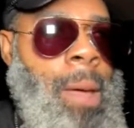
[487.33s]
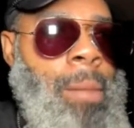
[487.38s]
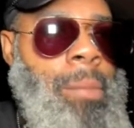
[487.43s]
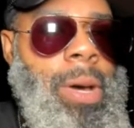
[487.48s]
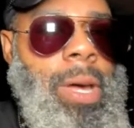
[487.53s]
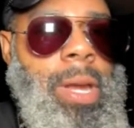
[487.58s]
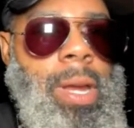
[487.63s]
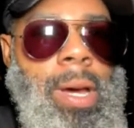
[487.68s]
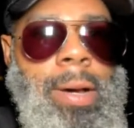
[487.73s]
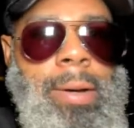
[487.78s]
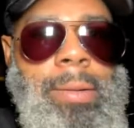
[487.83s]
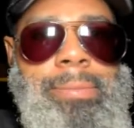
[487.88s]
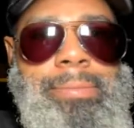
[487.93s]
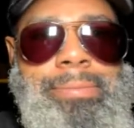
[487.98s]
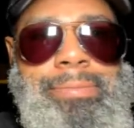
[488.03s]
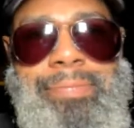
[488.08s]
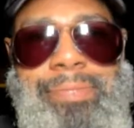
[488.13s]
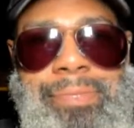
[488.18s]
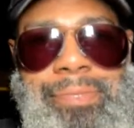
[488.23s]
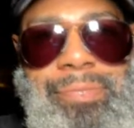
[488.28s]
But what
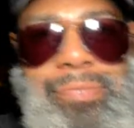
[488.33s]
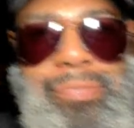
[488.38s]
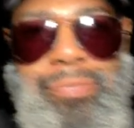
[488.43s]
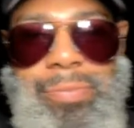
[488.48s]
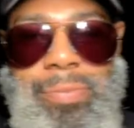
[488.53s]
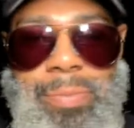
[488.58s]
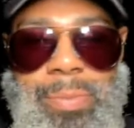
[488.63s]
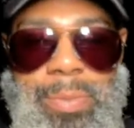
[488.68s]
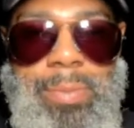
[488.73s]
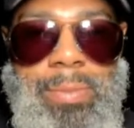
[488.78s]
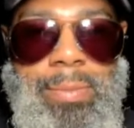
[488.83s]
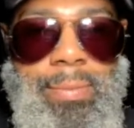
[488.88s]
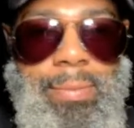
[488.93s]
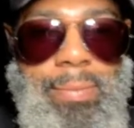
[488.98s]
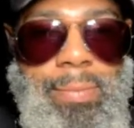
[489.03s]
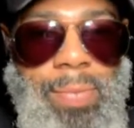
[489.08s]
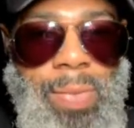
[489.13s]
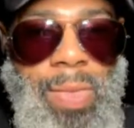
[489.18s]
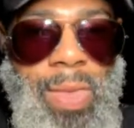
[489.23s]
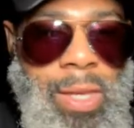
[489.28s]

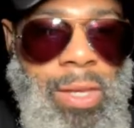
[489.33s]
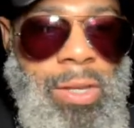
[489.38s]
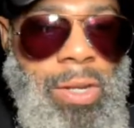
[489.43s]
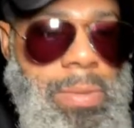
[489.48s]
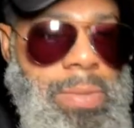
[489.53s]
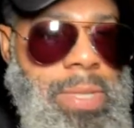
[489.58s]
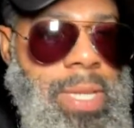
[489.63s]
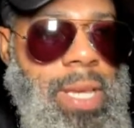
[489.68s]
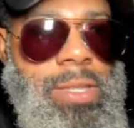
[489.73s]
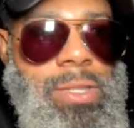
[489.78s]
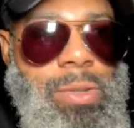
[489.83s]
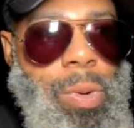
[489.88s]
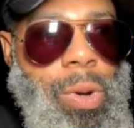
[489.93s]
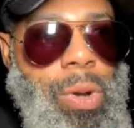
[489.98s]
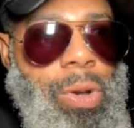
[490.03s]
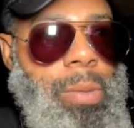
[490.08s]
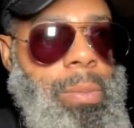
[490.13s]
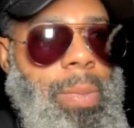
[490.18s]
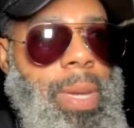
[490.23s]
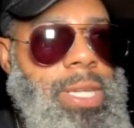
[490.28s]
I'm saying? So we're
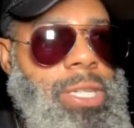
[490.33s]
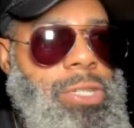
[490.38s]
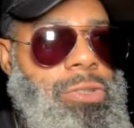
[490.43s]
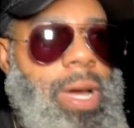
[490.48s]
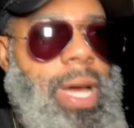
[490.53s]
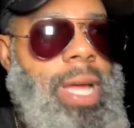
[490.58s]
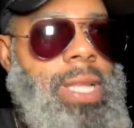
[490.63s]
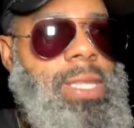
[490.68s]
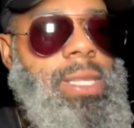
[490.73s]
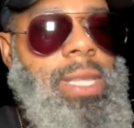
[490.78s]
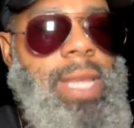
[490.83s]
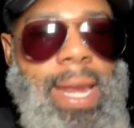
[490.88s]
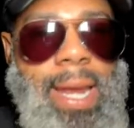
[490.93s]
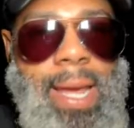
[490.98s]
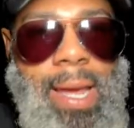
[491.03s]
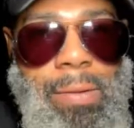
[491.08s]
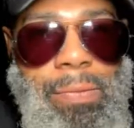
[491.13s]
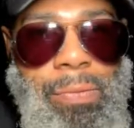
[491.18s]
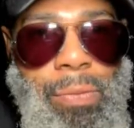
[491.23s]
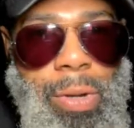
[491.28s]
gonna make strides in that. I
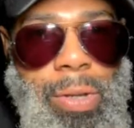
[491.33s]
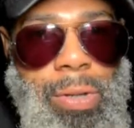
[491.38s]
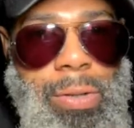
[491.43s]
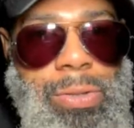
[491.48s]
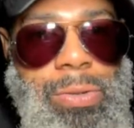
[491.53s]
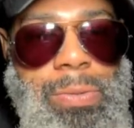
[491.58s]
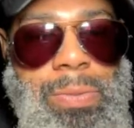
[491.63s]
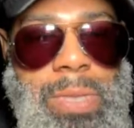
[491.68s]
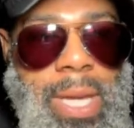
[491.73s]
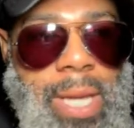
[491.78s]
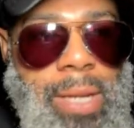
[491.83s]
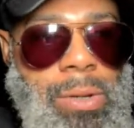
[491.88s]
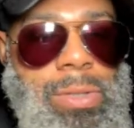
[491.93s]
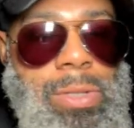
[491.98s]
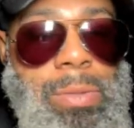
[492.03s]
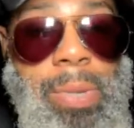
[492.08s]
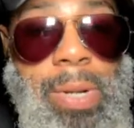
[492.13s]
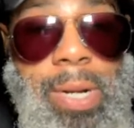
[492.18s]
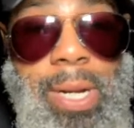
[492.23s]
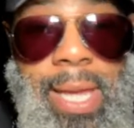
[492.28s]
got 4 YouTube
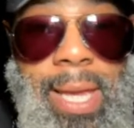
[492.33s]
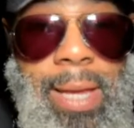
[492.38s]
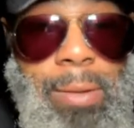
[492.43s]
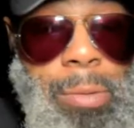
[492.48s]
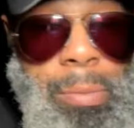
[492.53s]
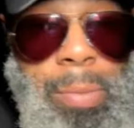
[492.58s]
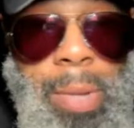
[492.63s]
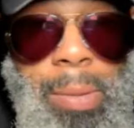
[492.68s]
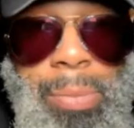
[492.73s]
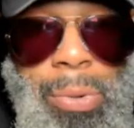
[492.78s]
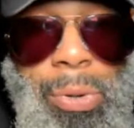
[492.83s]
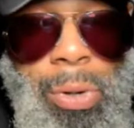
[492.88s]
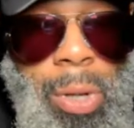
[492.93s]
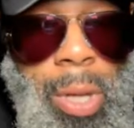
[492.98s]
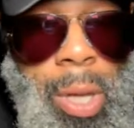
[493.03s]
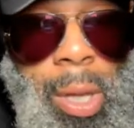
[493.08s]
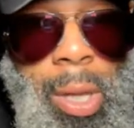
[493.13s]
channels. But again, remember,